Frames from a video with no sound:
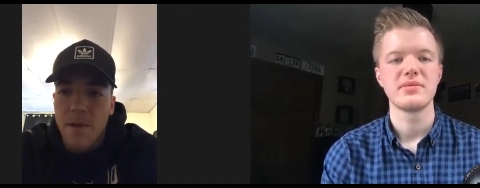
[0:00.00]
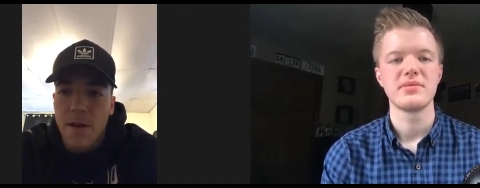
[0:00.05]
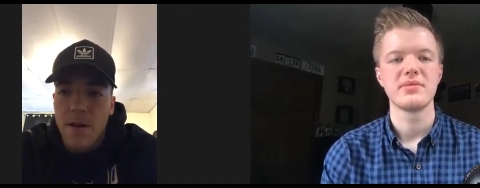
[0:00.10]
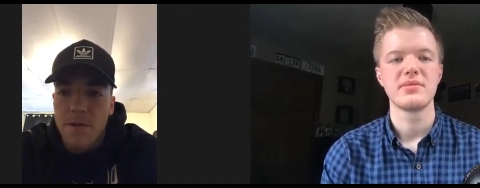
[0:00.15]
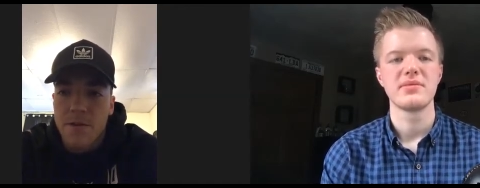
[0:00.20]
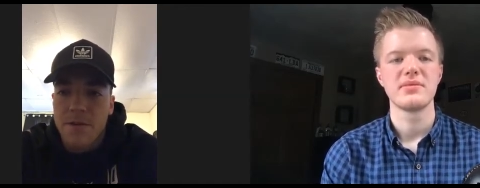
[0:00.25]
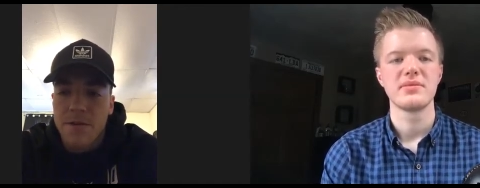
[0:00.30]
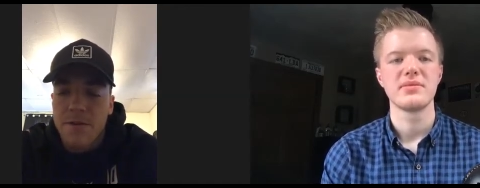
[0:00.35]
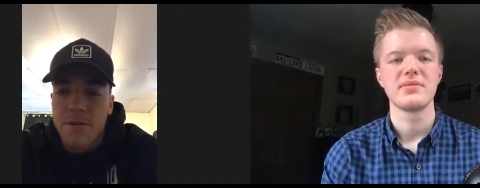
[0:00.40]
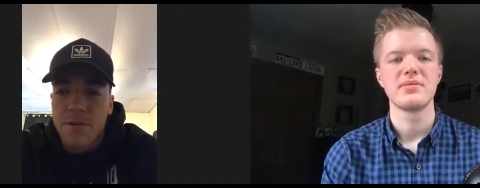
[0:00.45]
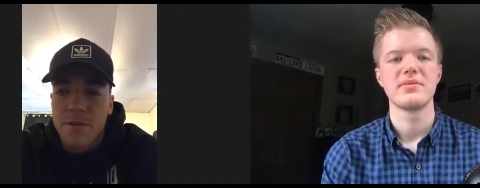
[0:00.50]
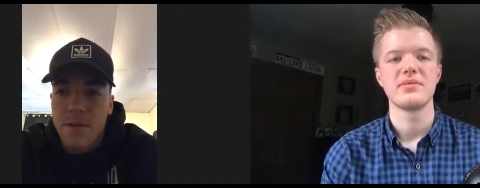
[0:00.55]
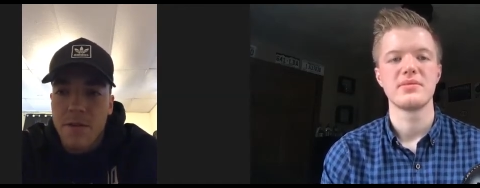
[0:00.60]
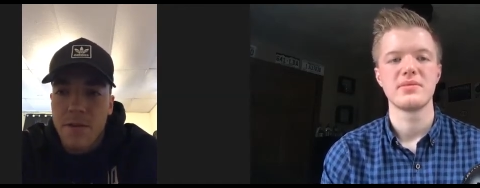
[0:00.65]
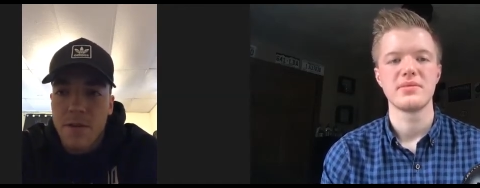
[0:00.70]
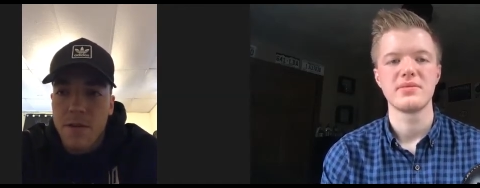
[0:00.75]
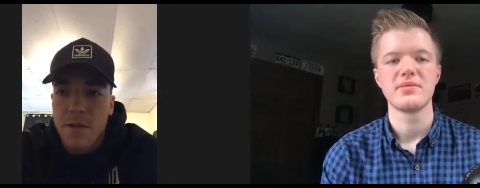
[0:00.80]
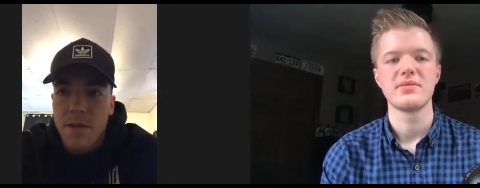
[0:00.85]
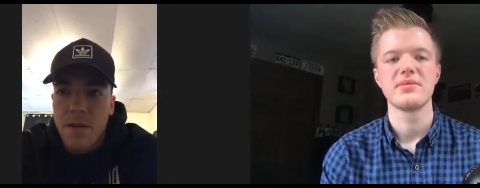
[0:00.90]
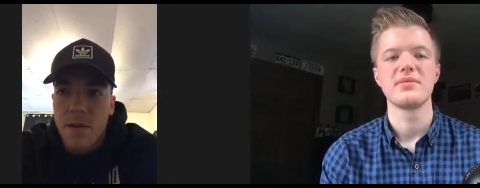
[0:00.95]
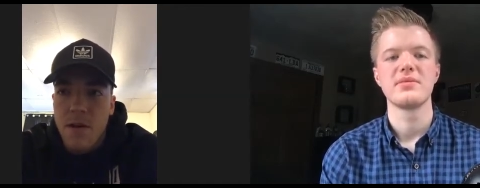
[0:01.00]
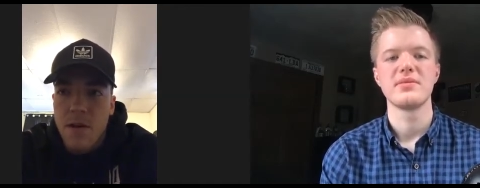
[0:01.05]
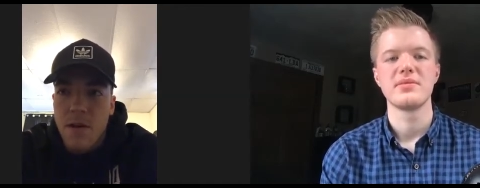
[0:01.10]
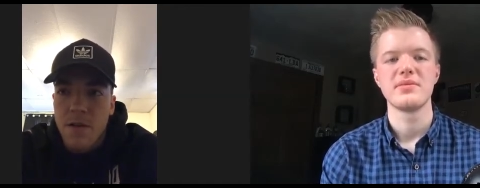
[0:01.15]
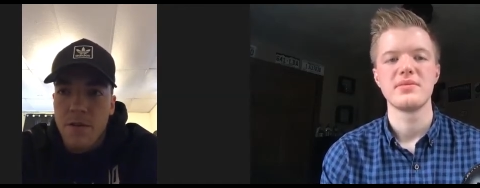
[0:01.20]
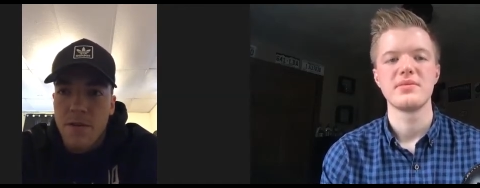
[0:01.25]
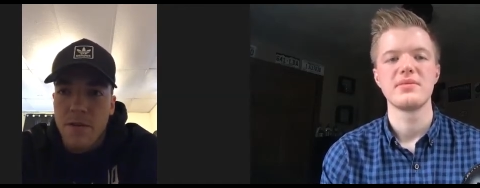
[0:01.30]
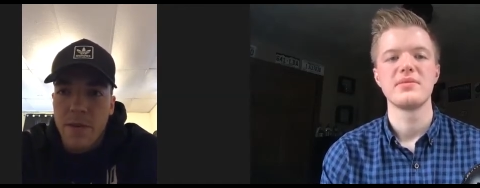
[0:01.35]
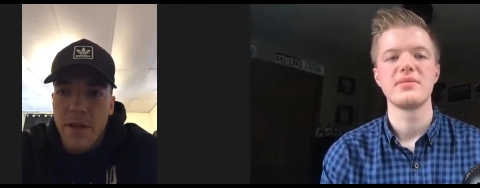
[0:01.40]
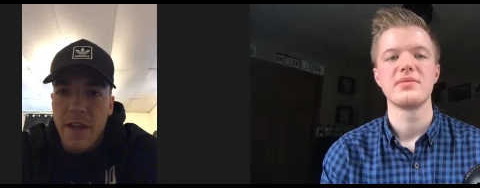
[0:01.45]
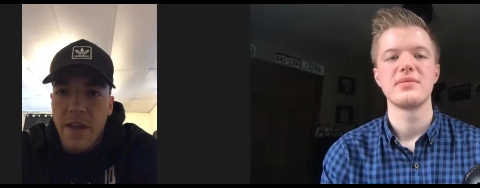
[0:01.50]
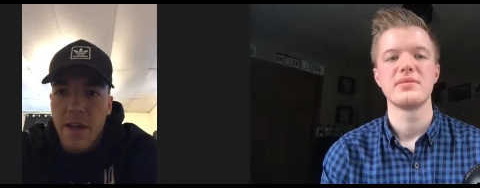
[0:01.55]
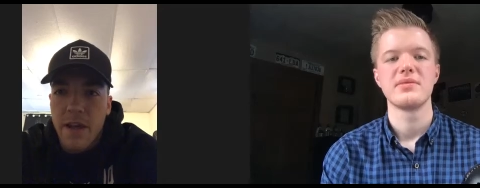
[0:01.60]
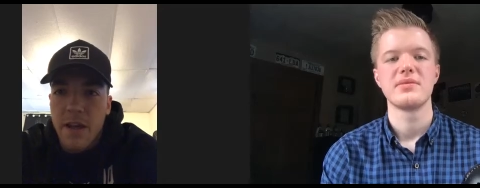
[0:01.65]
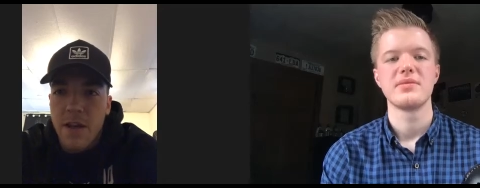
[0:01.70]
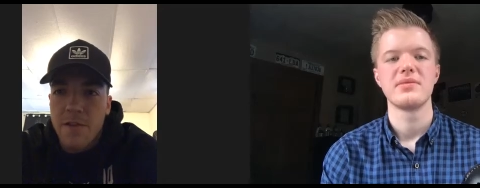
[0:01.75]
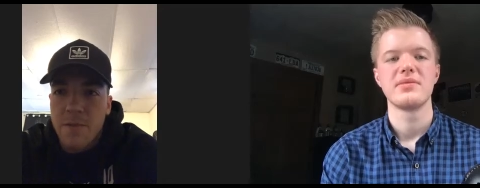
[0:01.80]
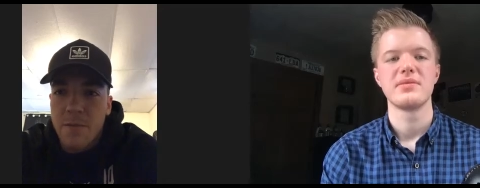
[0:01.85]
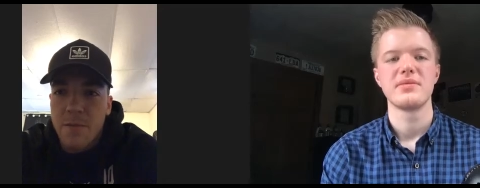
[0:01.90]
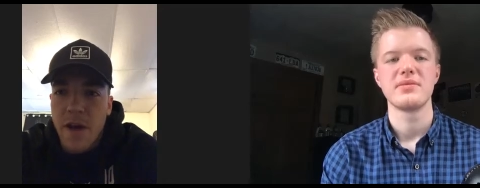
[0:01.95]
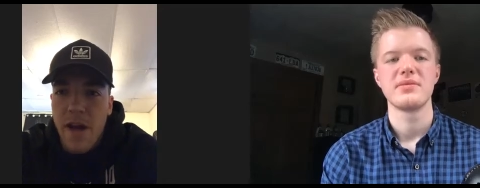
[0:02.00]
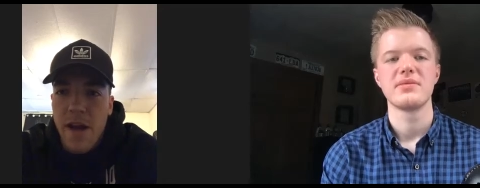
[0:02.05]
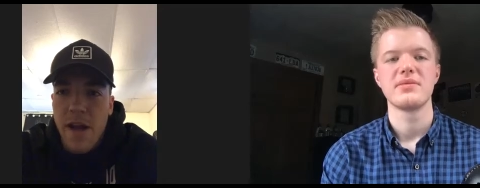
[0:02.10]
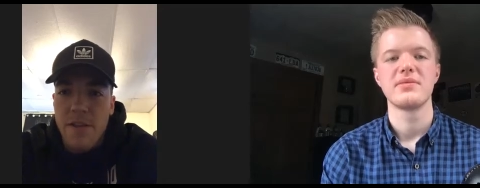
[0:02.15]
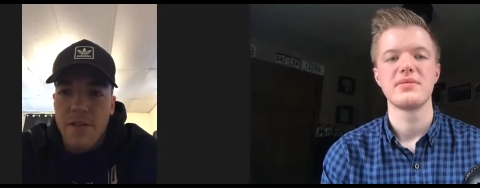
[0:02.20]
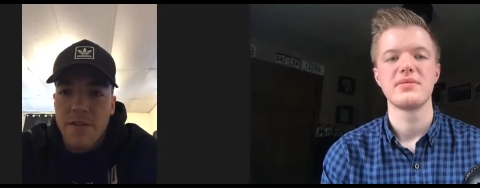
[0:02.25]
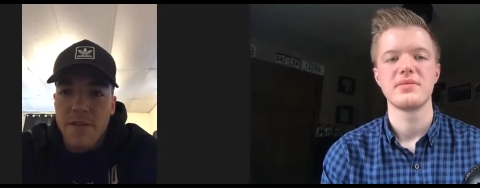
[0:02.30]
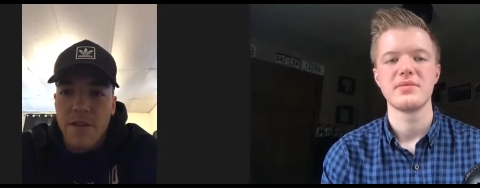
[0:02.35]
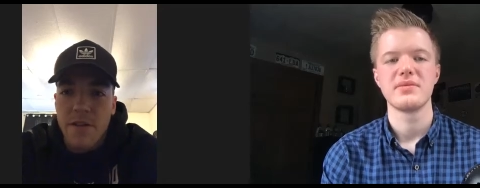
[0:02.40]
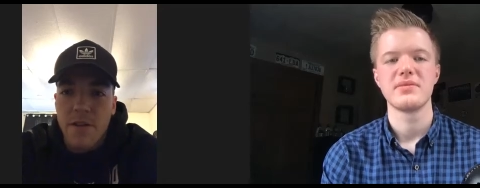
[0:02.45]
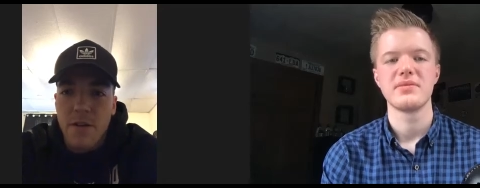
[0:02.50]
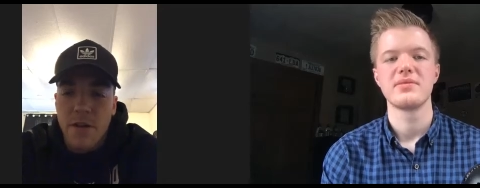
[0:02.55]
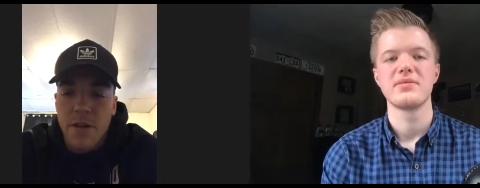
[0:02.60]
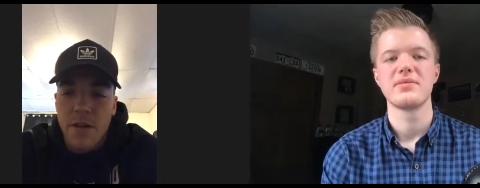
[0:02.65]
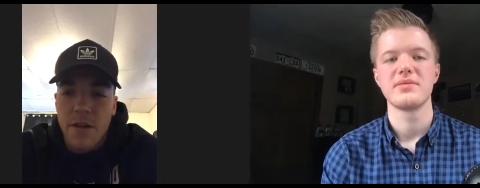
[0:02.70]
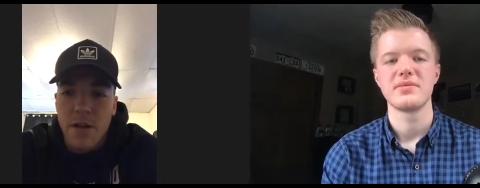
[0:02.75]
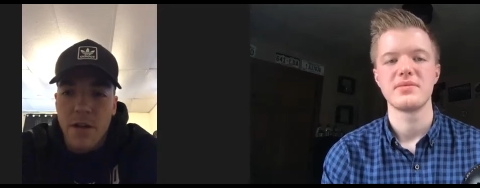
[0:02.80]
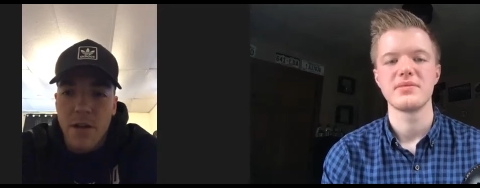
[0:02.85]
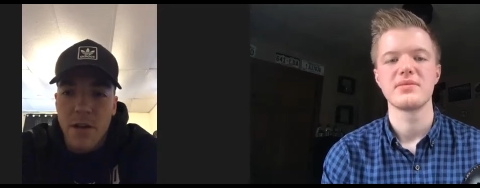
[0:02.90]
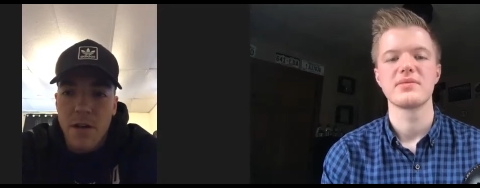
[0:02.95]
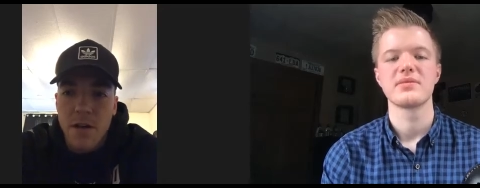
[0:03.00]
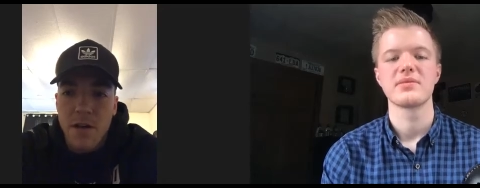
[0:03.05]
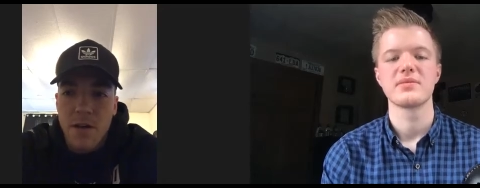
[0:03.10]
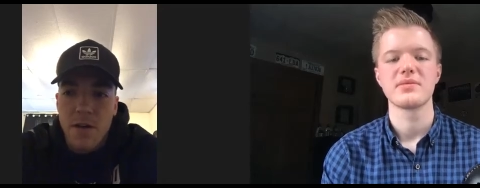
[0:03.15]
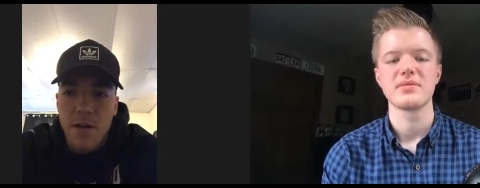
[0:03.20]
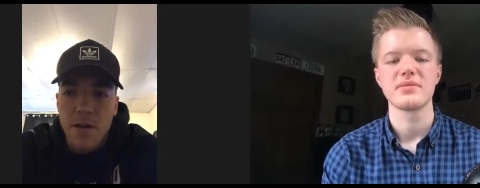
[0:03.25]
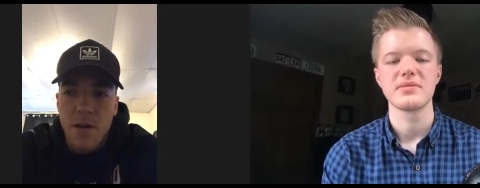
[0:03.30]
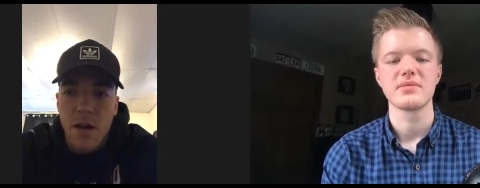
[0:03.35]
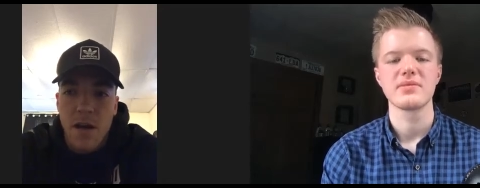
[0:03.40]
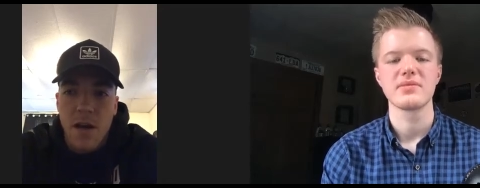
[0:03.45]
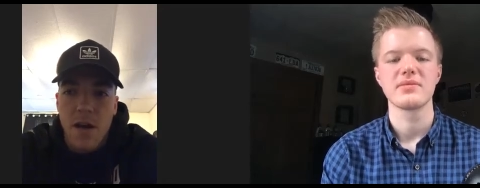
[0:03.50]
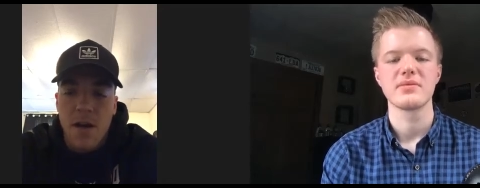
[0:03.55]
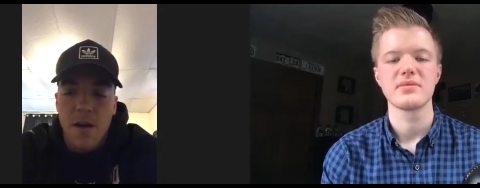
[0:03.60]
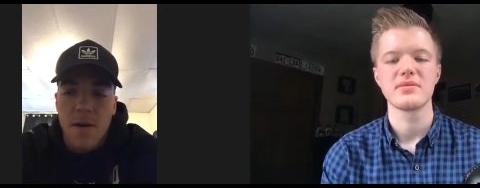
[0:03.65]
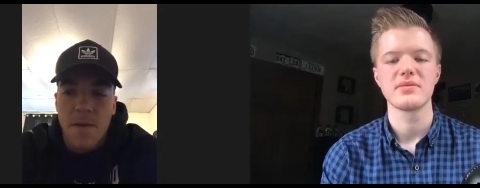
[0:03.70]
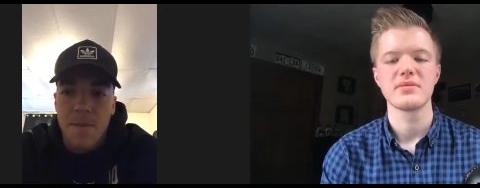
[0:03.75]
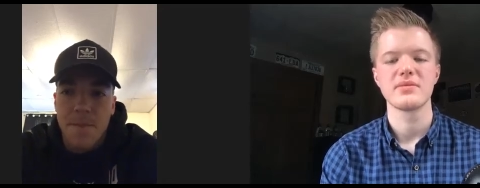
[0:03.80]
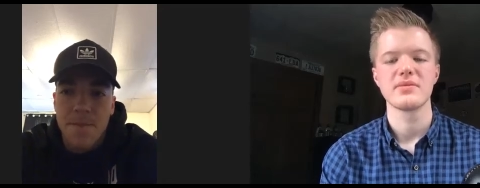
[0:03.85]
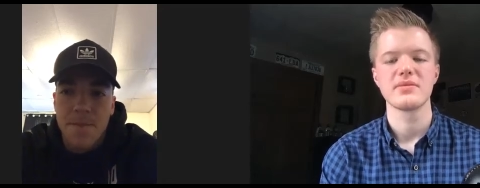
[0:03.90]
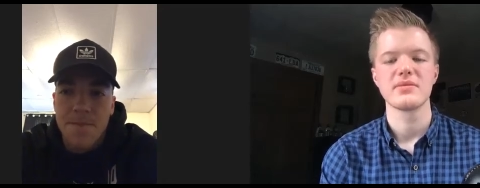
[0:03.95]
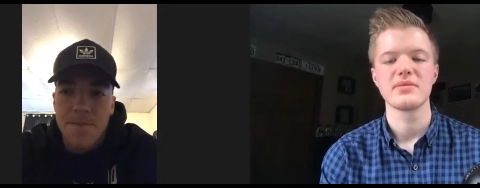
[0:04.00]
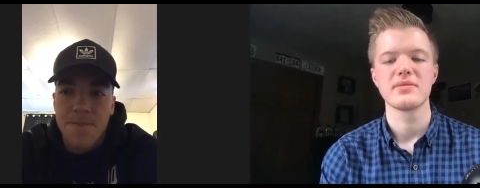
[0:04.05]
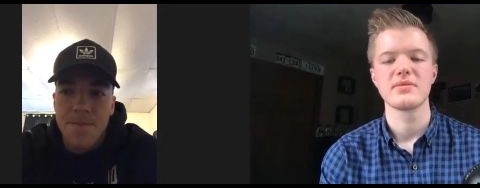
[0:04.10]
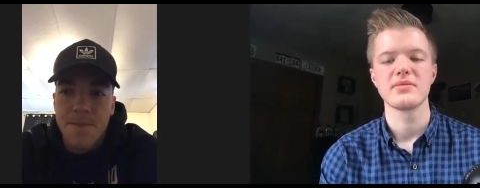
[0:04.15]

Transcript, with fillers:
Speaker 1: I was it was the beginning of my senior year, um,